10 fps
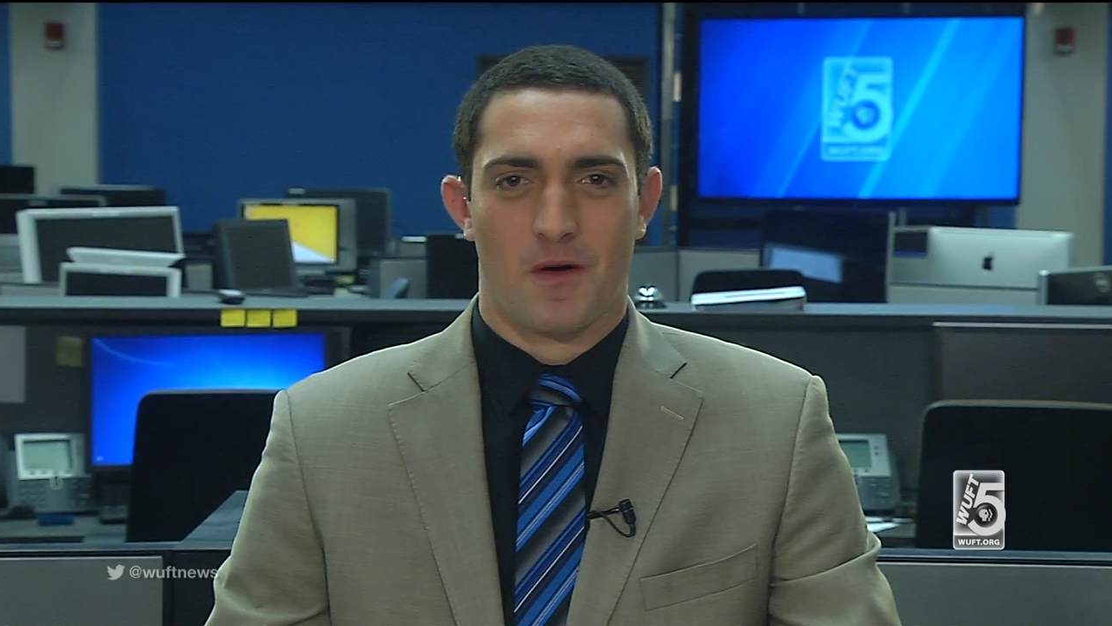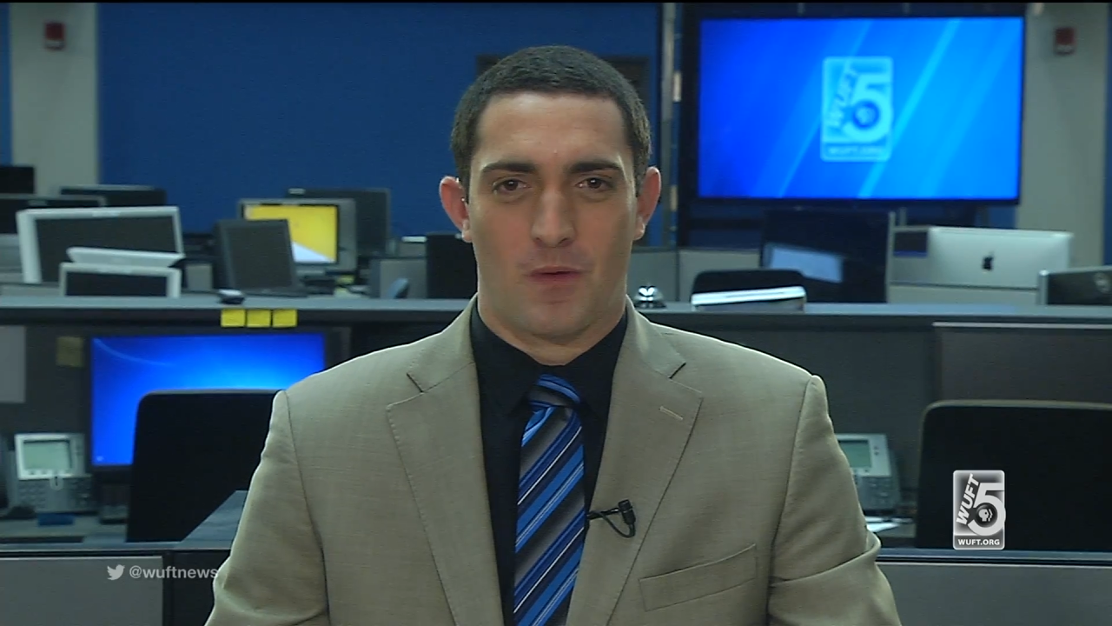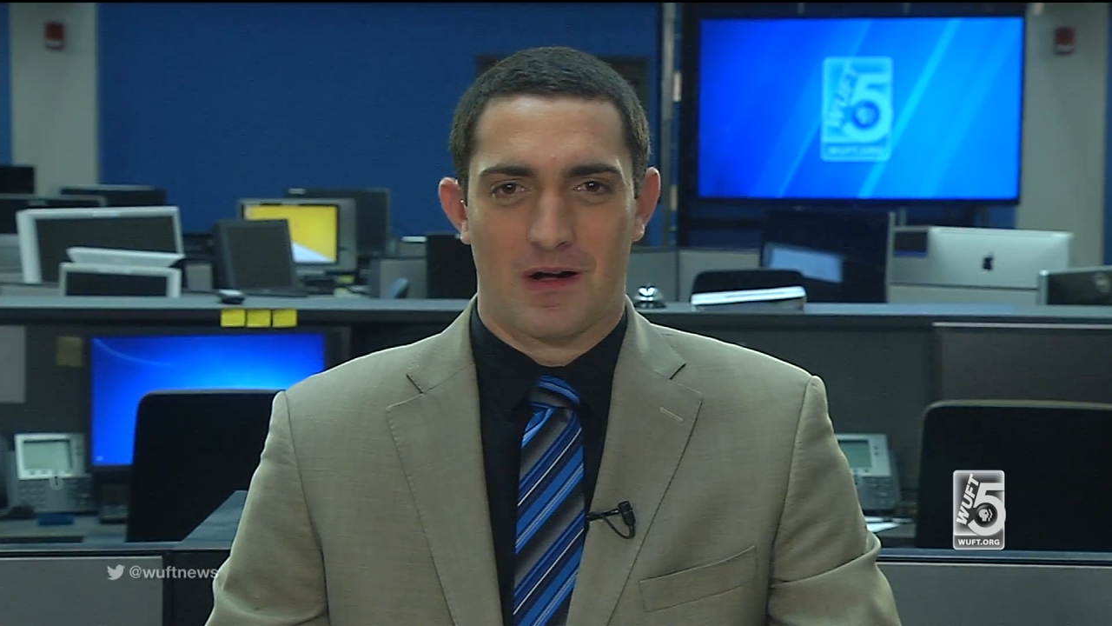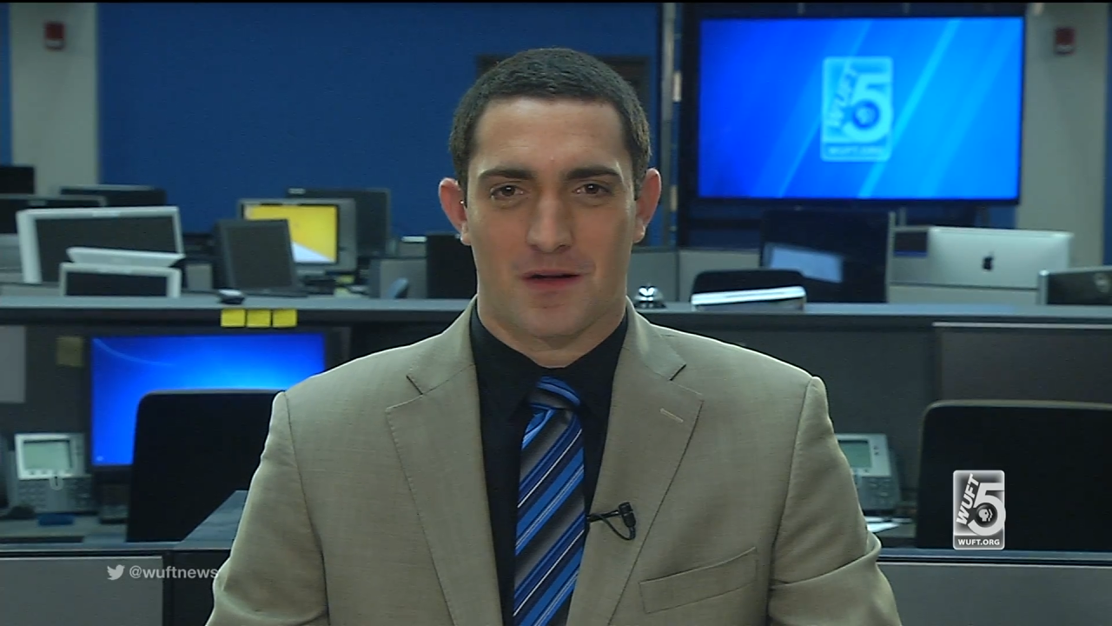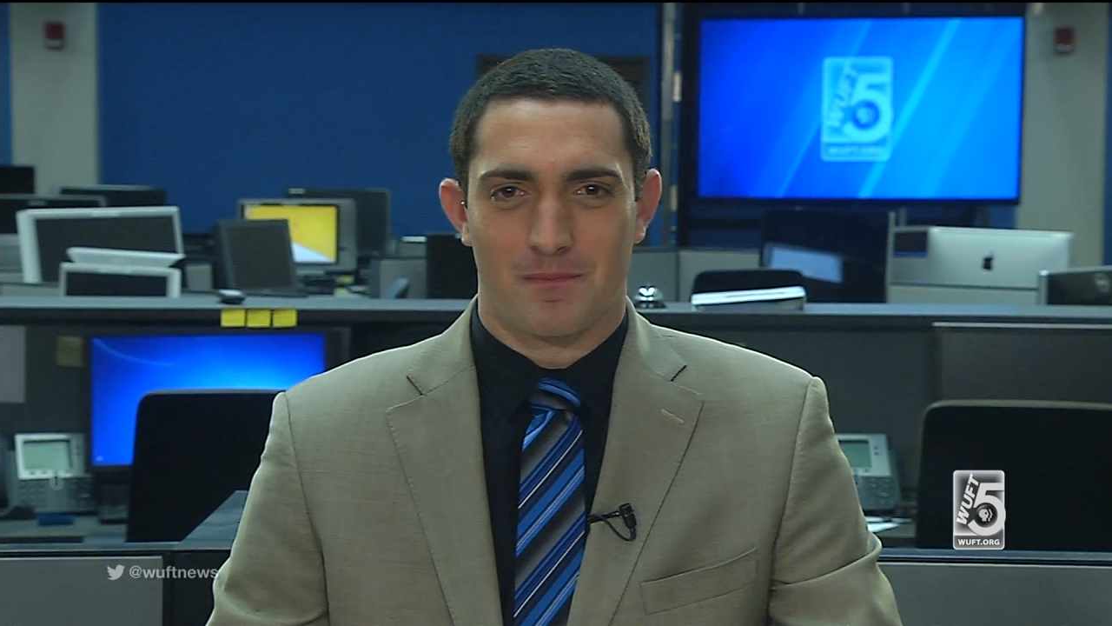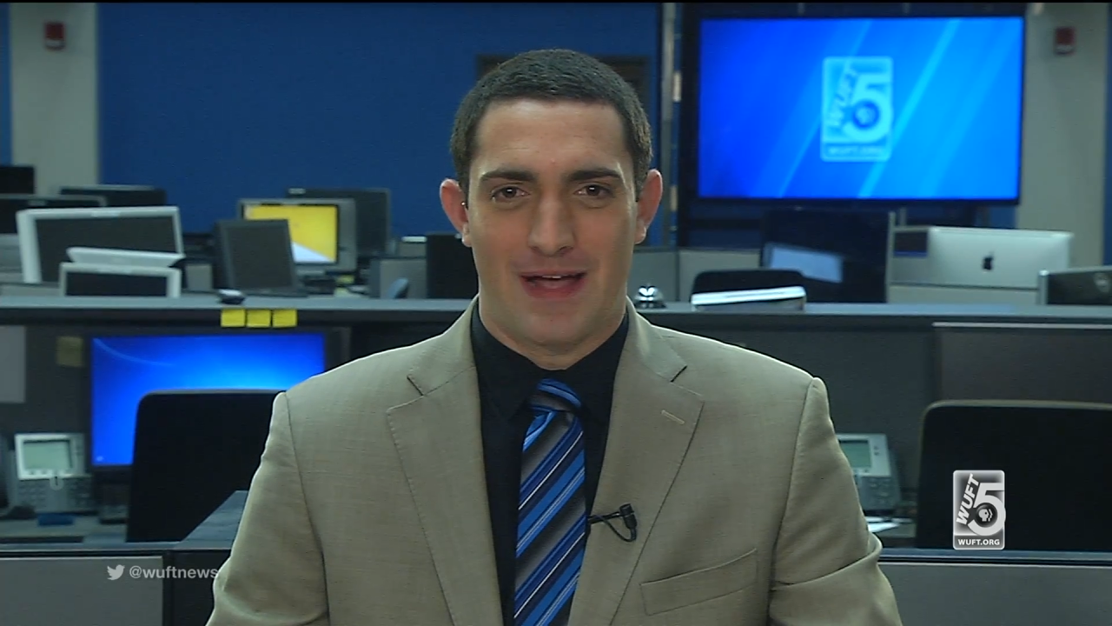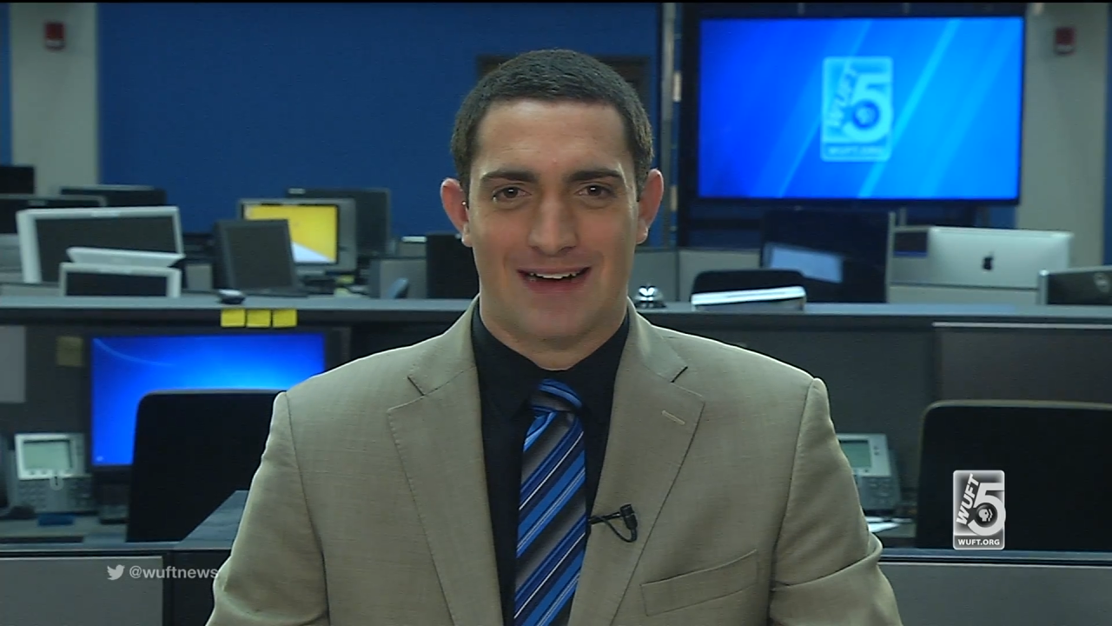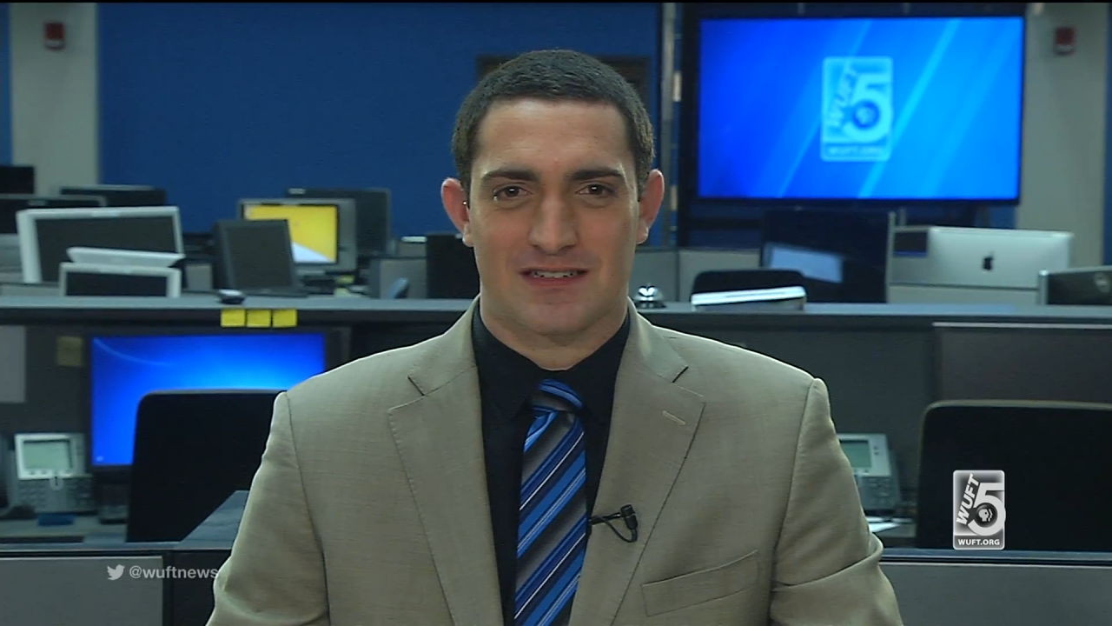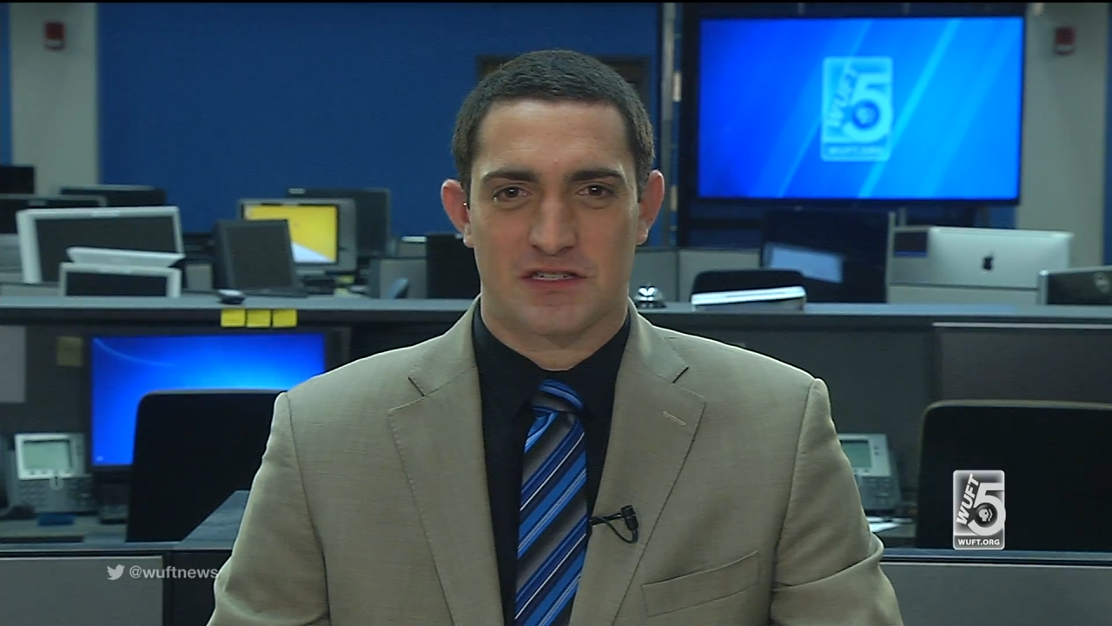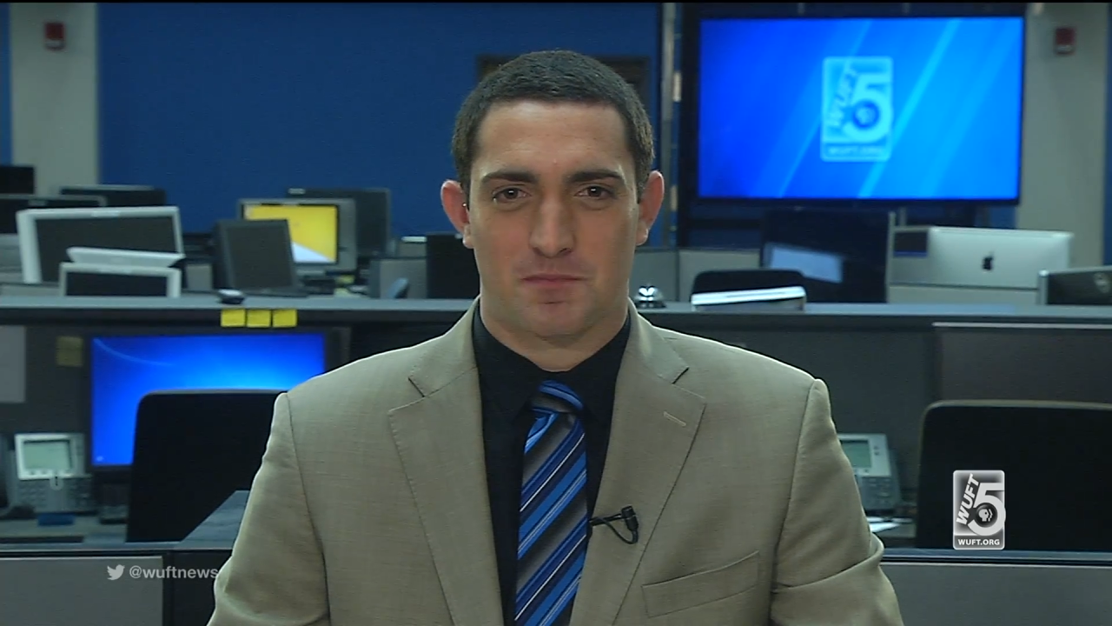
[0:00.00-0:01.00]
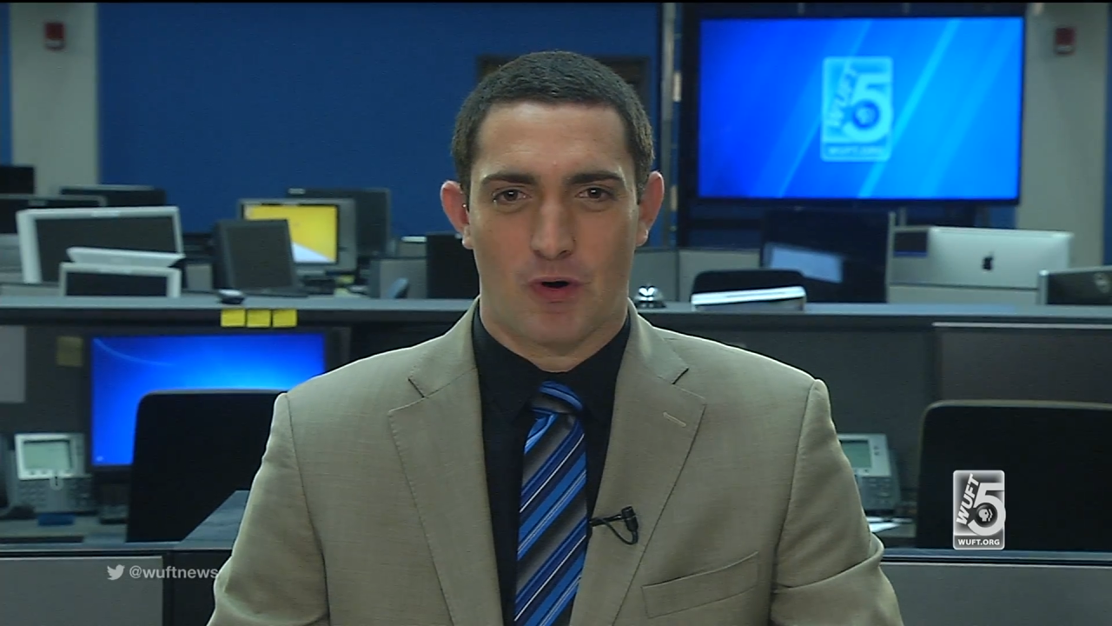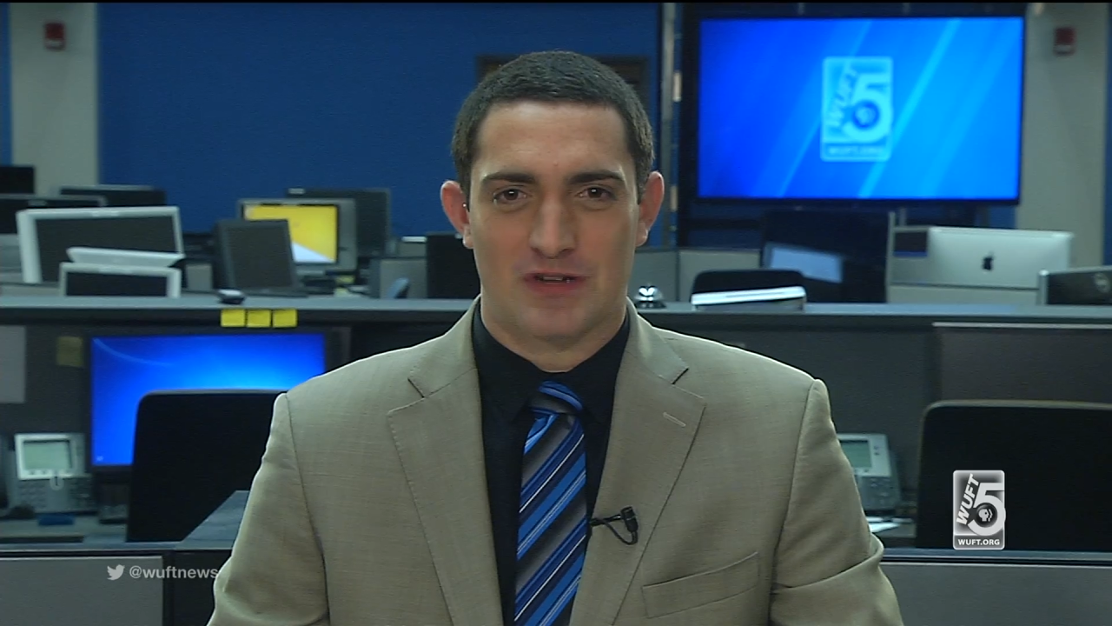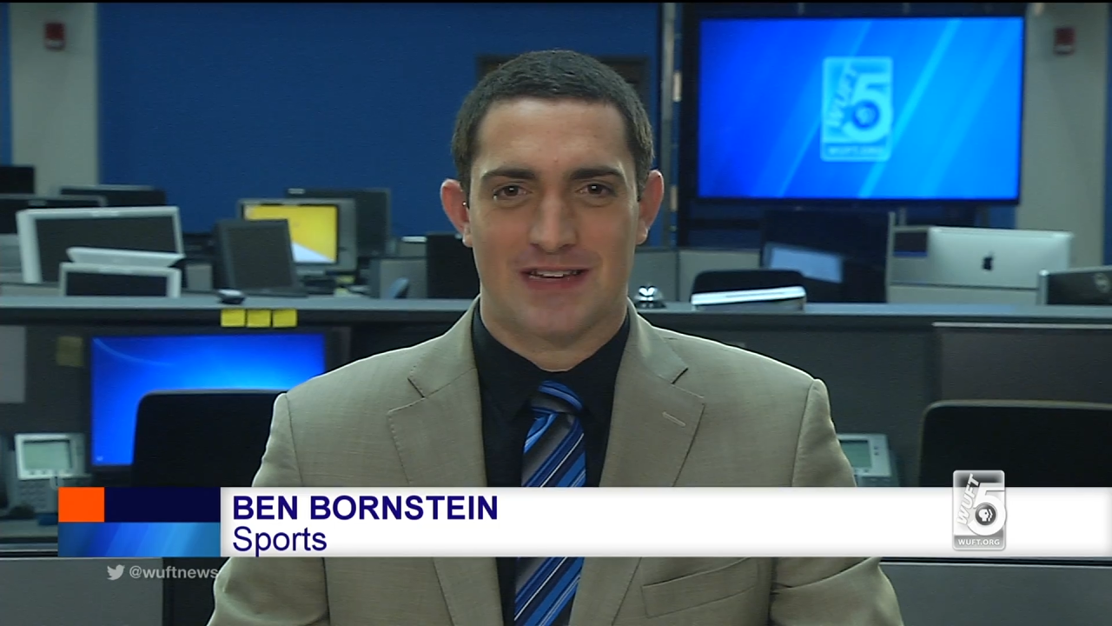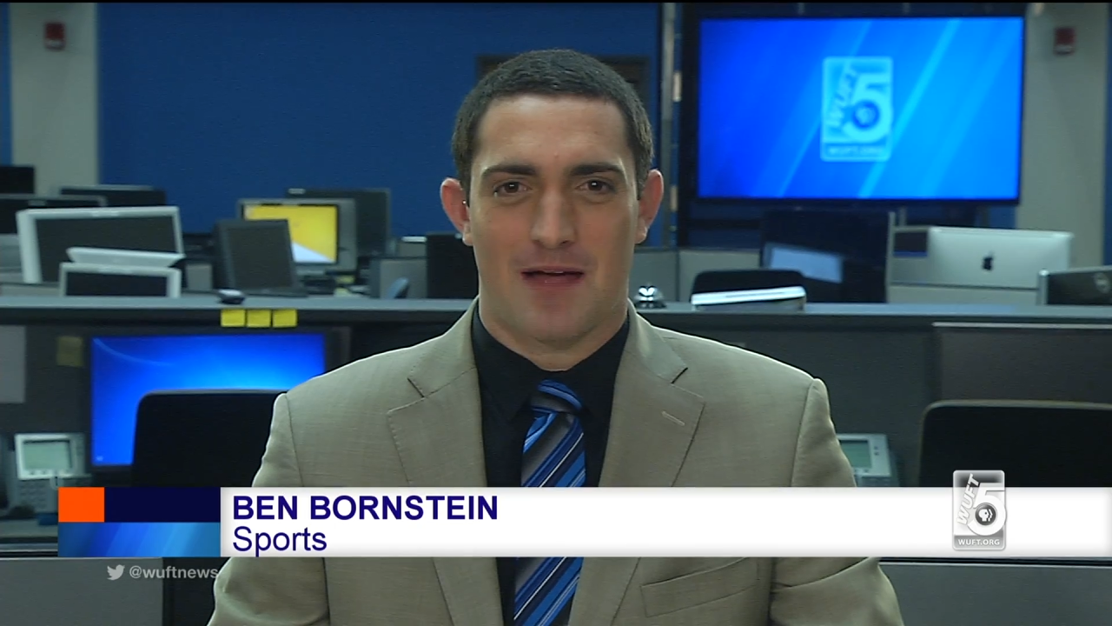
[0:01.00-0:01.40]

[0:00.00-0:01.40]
Welcome back to sports.